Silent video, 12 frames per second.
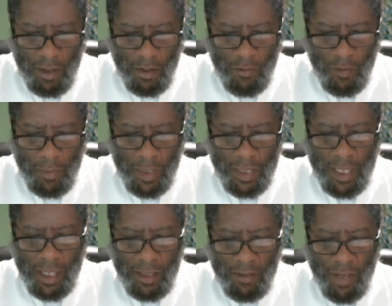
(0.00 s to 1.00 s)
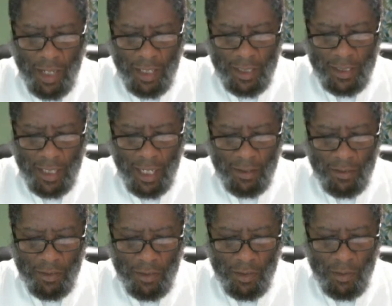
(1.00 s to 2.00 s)
From the death of
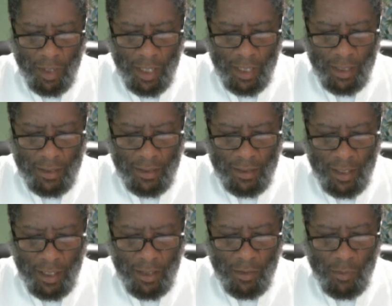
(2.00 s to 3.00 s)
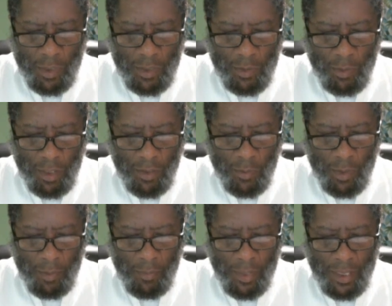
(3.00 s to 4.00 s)
Alexander the Great in
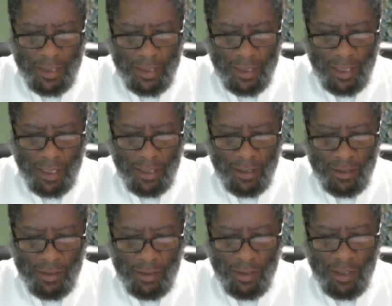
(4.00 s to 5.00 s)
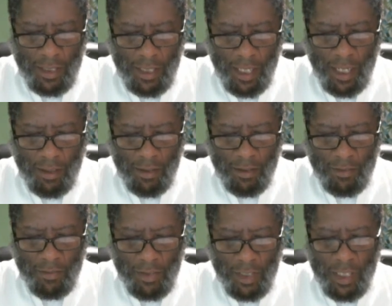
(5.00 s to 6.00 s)
323 BC to the death
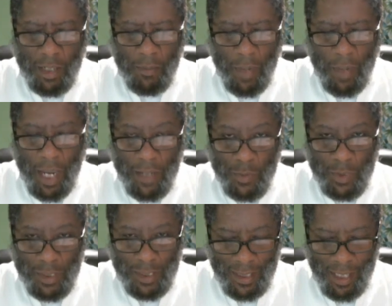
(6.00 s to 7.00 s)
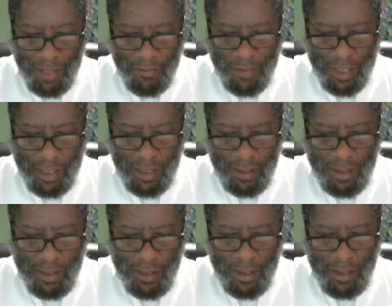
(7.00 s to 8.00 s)
of Cleopatra VII
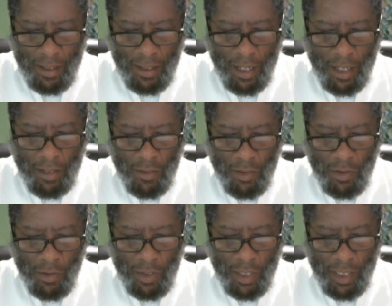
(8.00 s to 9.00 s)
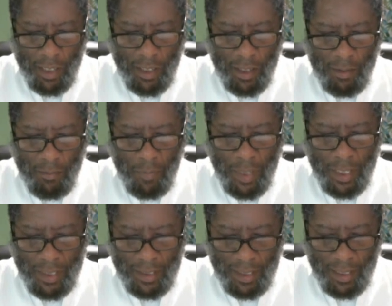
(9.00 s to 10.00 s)
in 30
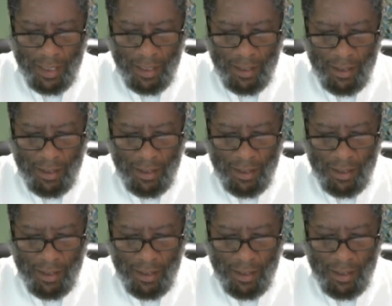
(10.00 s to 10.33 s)
BC.